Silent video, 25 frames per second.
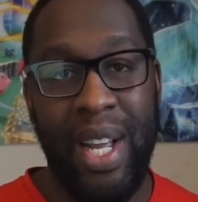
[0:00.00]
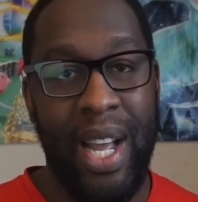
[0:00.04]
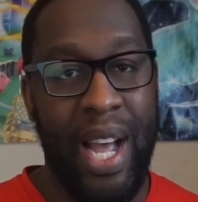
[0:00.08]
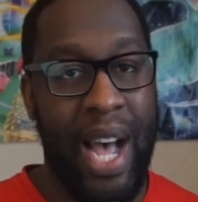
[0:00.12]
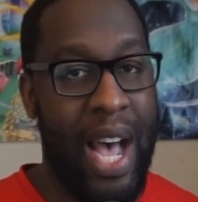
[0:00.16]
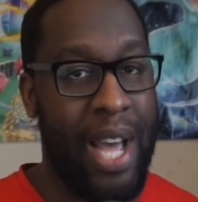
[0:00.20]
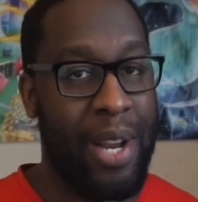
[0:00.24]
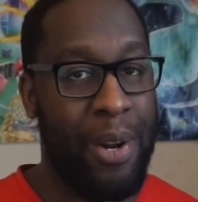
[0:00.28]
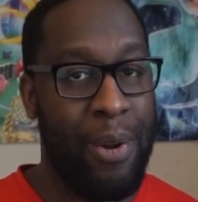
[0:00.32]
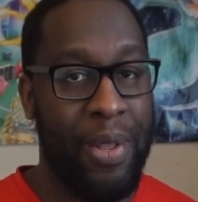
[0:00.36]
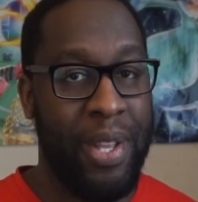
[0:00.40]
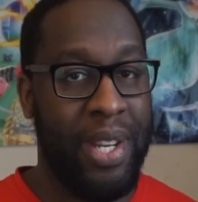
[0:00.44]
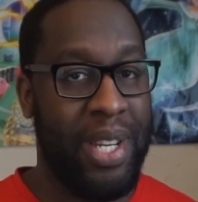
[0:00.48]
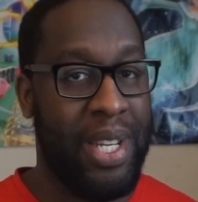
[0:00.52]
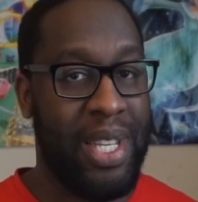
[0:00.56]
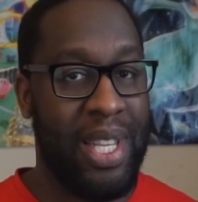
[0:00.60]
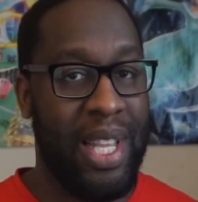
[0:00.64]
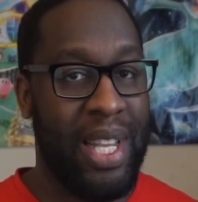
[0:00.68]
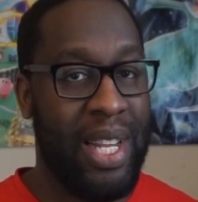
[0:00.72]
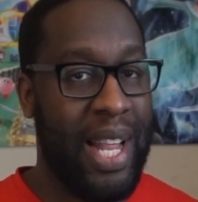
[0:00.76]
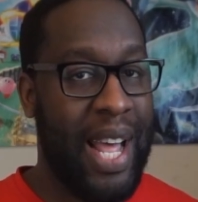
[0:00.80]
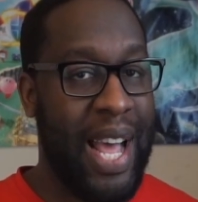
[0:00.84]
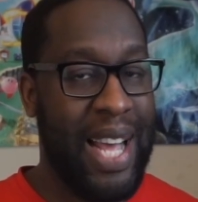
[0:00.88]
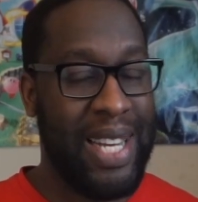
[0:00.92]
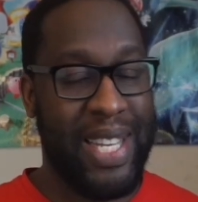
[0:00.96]
I know this is the
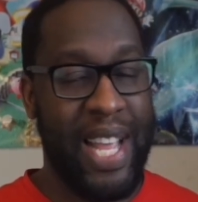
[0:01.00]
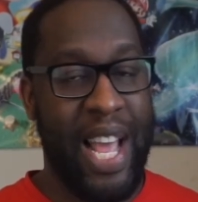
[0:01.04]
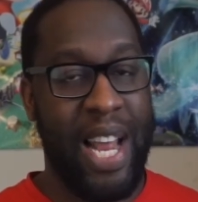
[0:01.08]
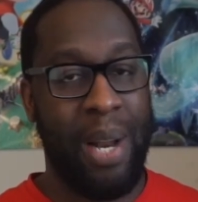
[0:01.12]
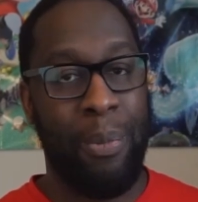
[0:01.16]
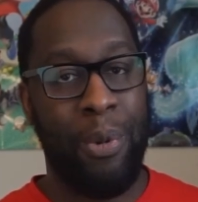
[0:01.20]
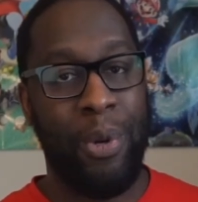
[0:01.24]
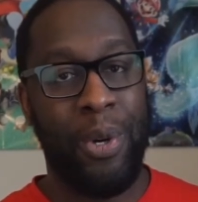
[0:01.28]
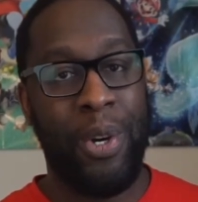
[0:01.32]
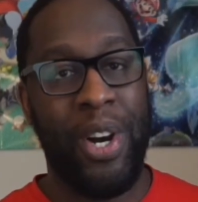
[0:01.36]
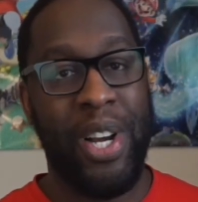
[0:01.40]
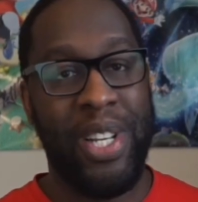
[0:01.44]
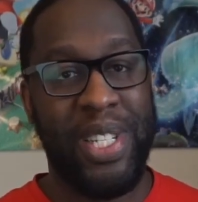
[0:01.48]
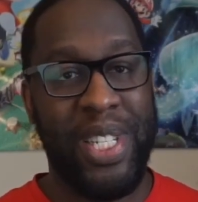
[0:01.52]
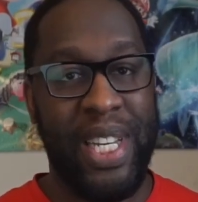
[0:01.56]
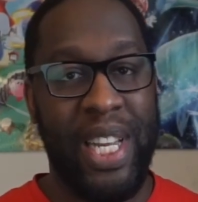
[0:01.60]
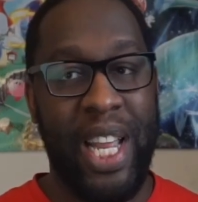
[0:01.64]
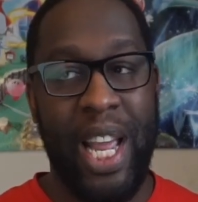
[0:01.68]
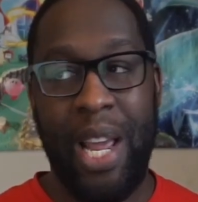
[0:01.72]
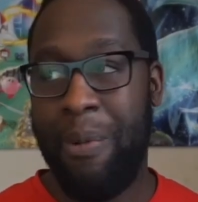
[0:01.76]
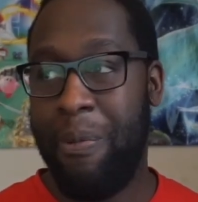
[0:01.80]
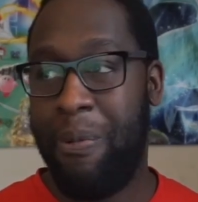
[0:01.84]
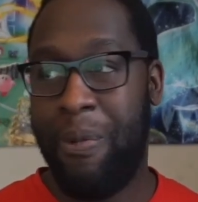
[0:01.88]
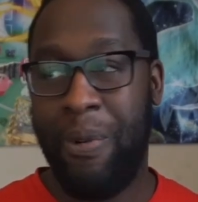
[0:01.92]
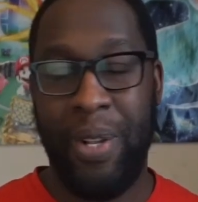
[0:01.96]
last Animal Crossing
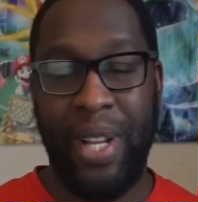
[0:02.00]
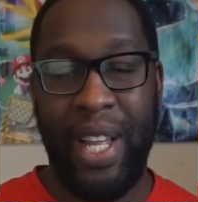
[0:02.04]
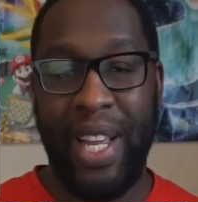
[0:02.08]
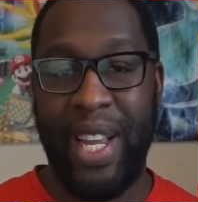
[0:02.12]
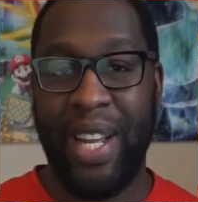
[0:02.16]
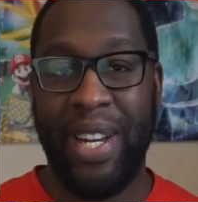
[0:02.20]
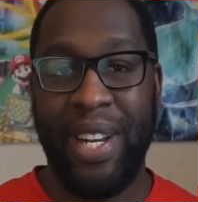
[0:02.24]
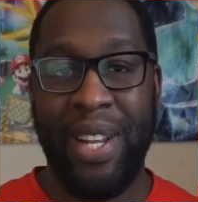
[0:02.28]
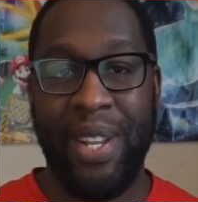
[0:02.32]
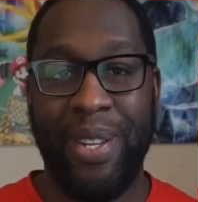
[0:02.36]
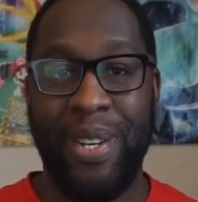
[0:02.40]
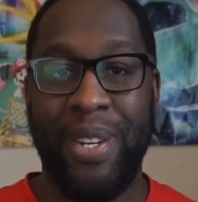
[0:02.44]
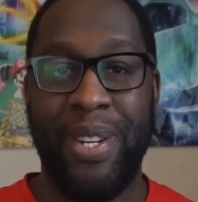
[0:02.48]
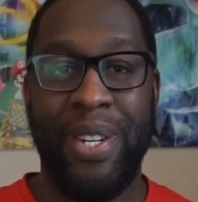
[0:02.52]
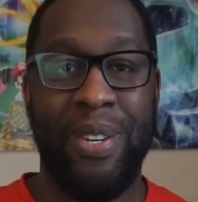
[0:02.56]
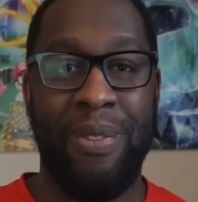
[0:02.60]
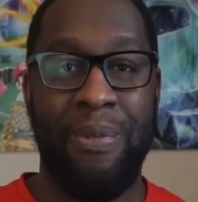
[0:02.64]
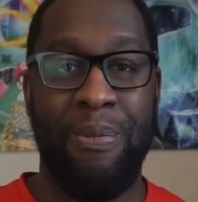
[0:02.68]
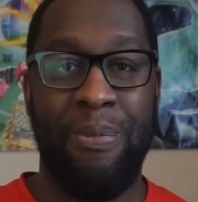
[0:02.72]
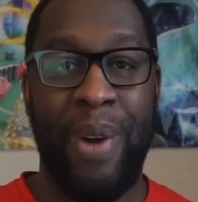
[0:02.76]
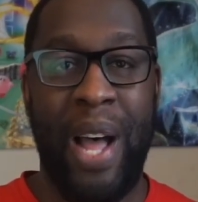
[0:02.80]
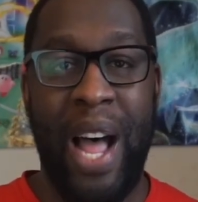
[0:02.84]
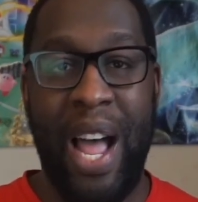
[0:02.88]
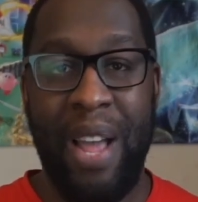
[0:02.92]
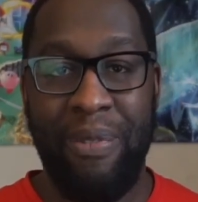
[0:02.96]
game for like another
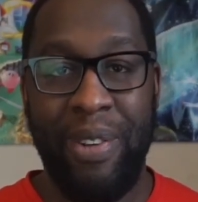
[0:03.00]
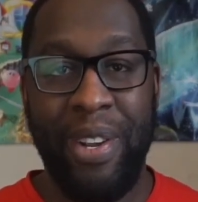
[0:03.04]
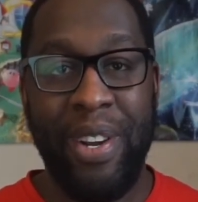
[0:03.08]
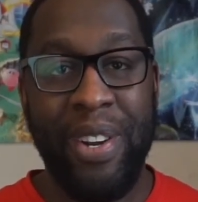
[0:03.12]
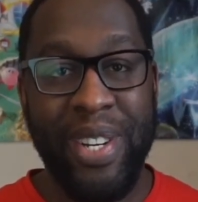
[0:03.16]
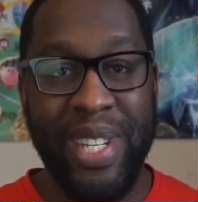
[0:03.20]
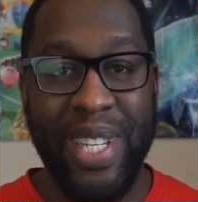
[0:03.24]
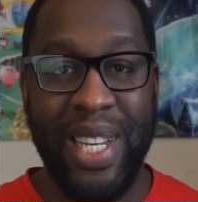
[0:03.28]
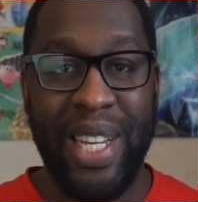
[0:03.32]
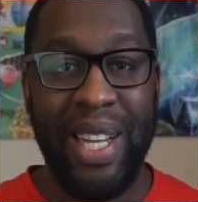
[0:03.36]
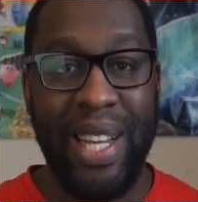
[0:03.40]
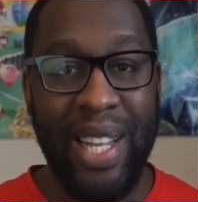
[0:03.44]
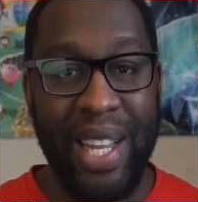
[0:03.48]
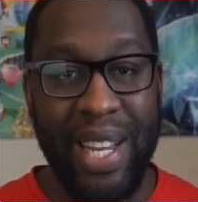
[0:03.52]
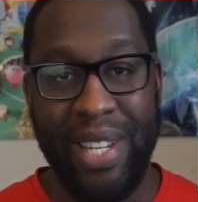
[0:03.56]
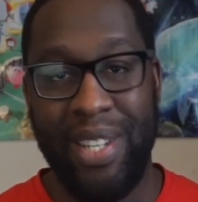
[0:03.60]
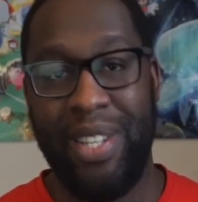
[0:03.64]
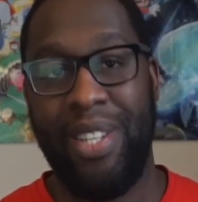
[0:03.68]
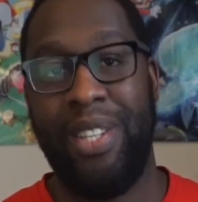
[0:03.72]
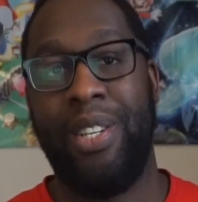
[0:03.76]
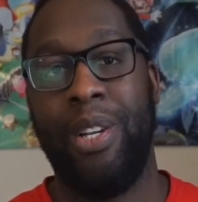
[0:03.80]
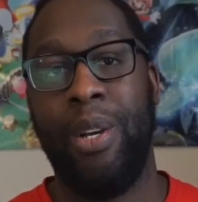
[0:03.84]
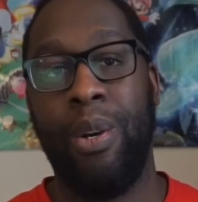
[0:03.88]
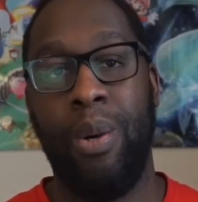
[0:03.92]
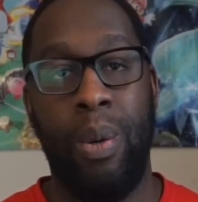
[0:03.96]
5 years at
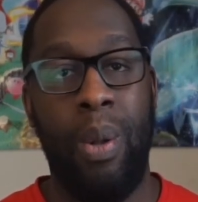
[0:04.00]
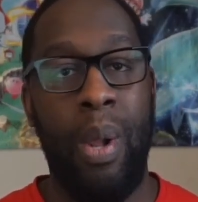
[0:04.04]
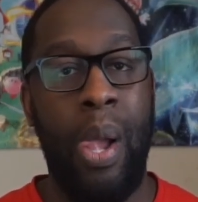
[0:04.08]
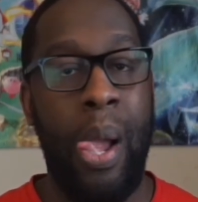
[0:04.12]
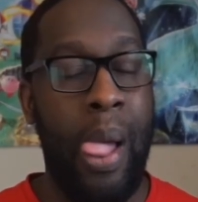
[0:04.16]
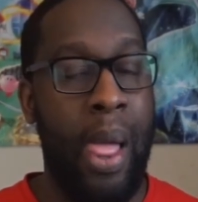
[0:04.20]
least, so